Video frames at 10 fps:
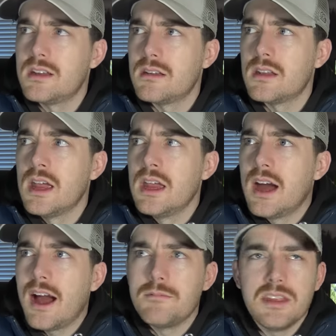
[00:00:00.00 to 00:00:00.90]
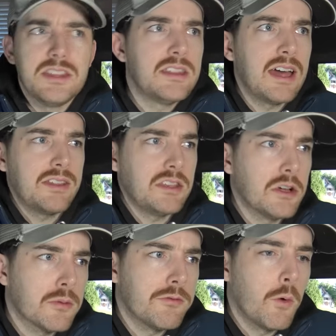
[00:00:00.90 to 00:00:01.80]
and um, they did that the
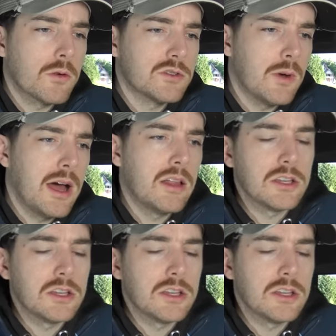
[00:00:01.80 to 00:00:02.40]
year before as well.